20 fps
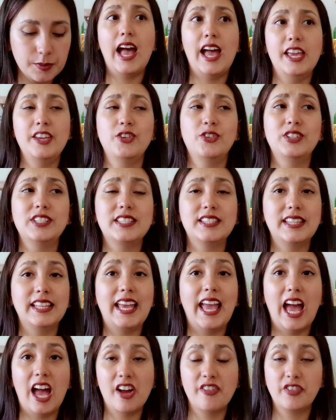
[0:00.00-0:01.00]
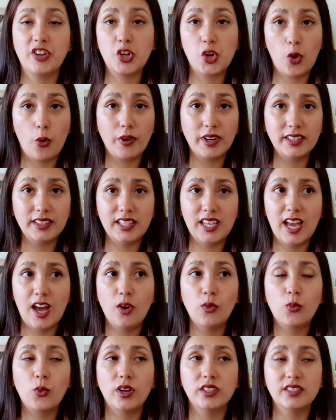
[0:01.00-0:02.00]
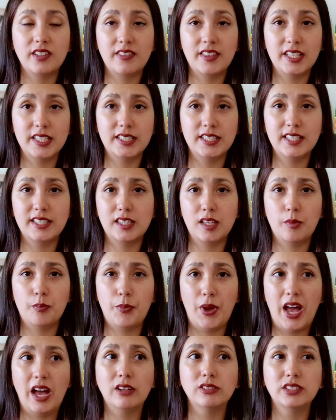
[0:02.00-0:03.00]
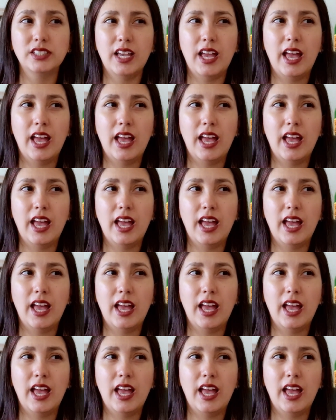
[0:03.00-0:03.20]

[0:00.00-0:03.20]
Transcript: I honestly have no idea what this is about,